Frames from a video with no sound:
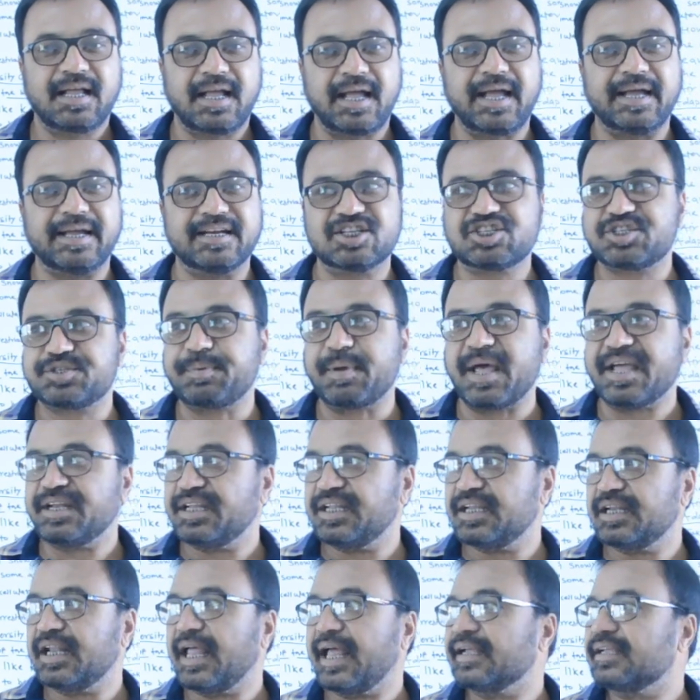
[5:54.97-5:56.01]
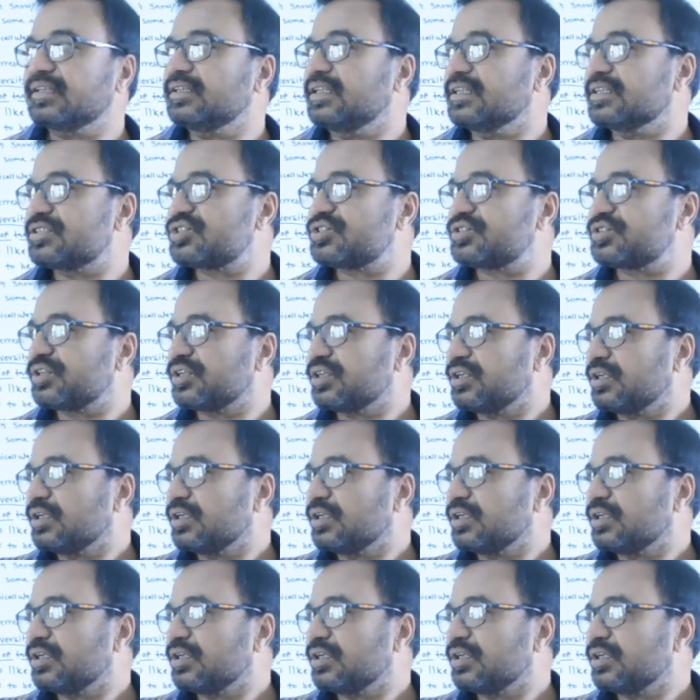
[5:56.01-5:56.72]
and spiny like this